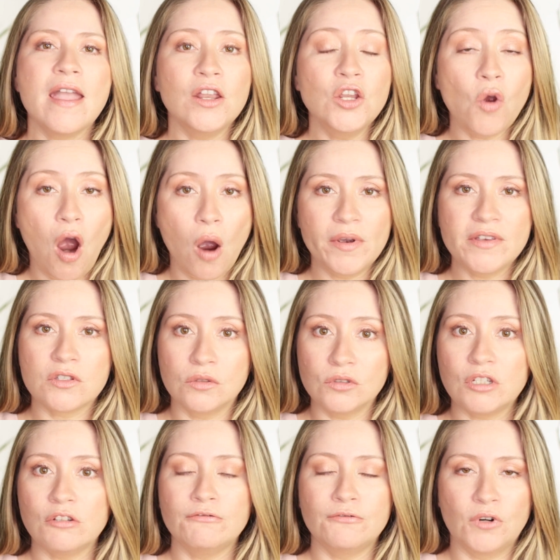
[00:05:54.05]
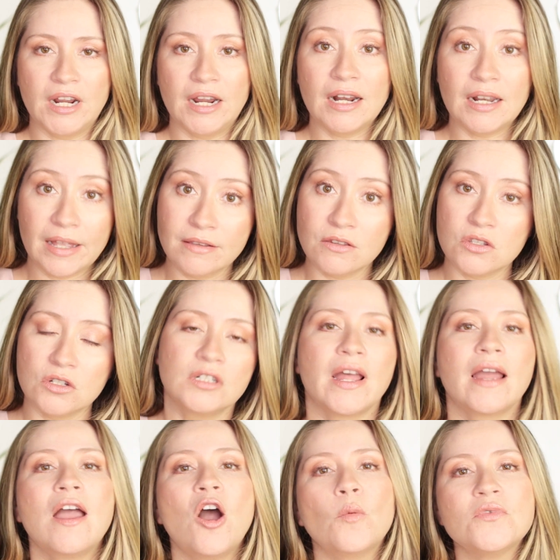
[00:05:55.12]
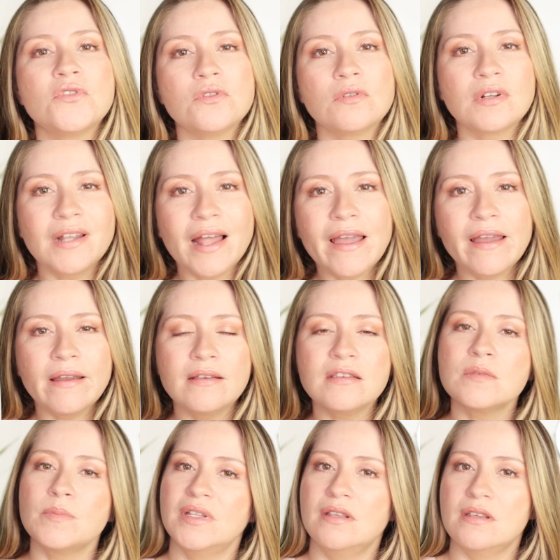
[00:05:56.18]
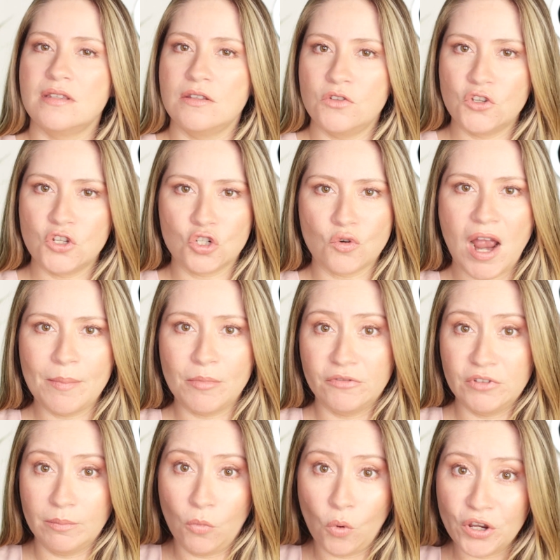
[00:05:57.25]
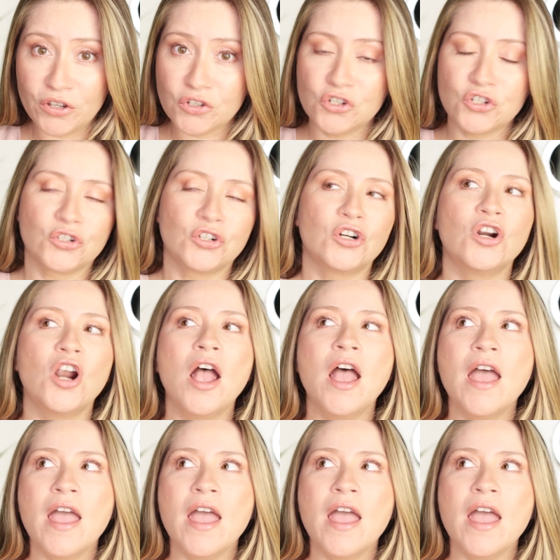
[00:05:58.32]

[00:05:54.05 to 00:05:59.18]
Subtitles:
and you're always looking for a cleanser that helps to cleanse but doesn't stripe off the moisture